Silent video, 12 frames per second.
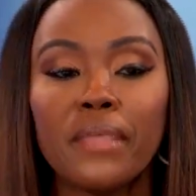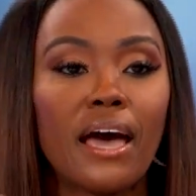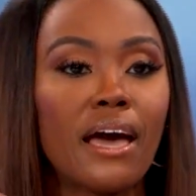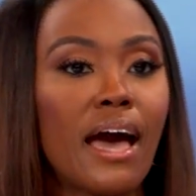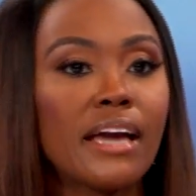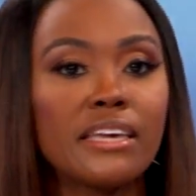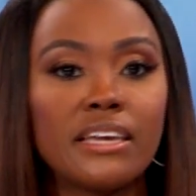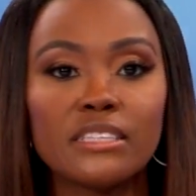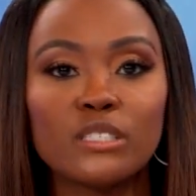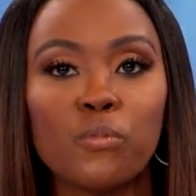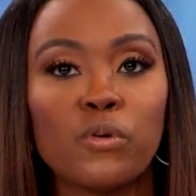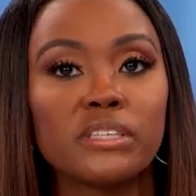I
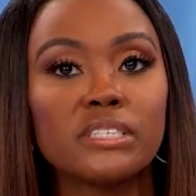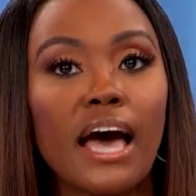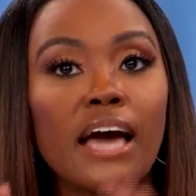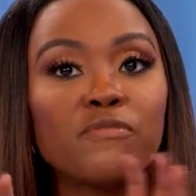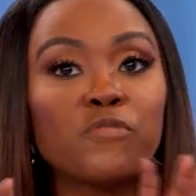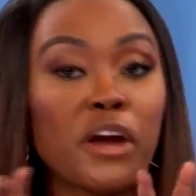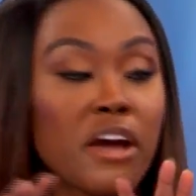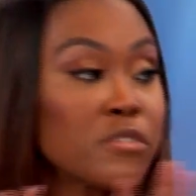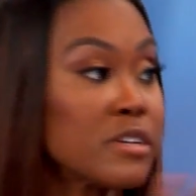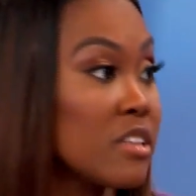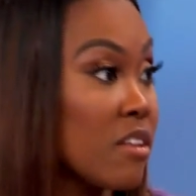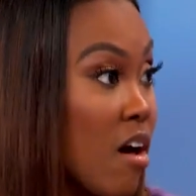can't support this.
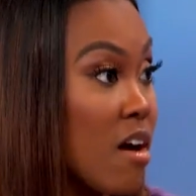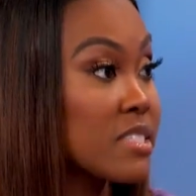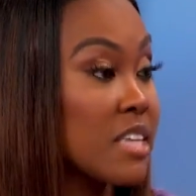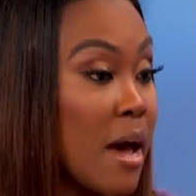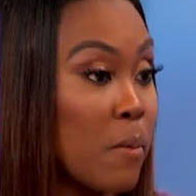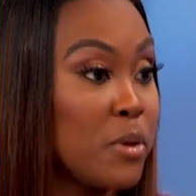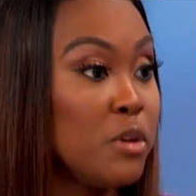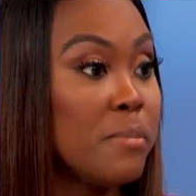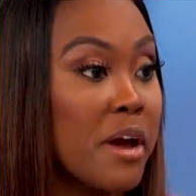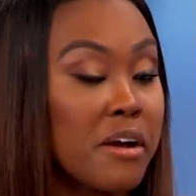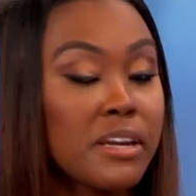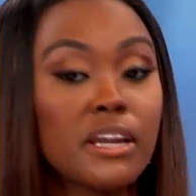Forever is a long time when you're
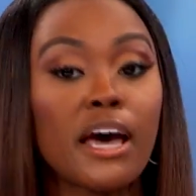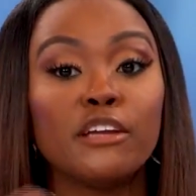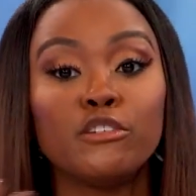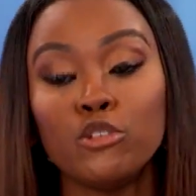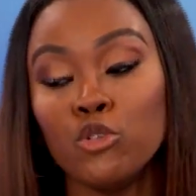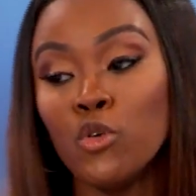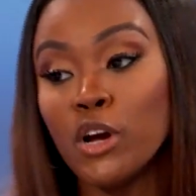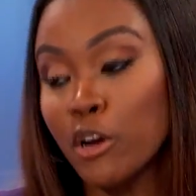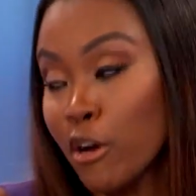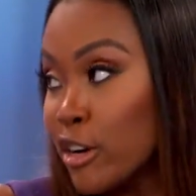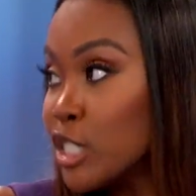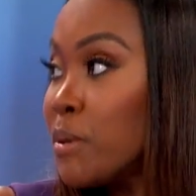married, and I do
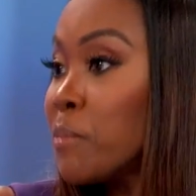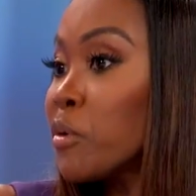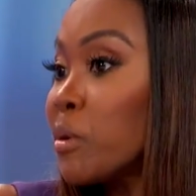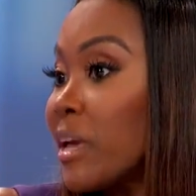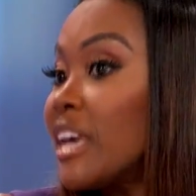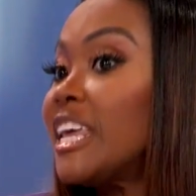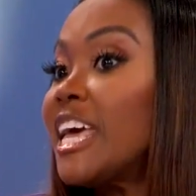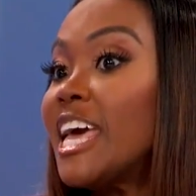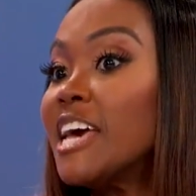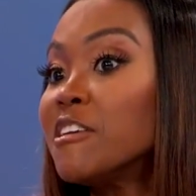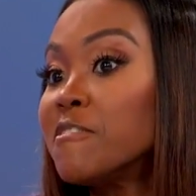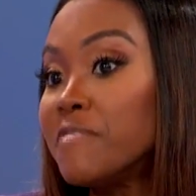encourage people to get
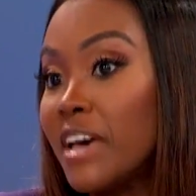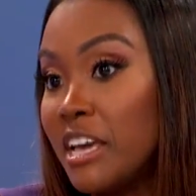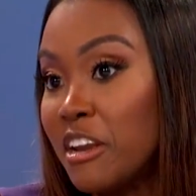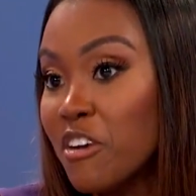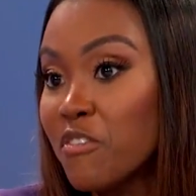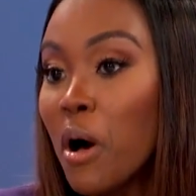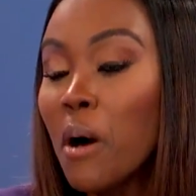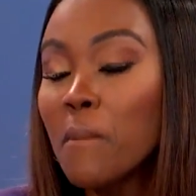innovative,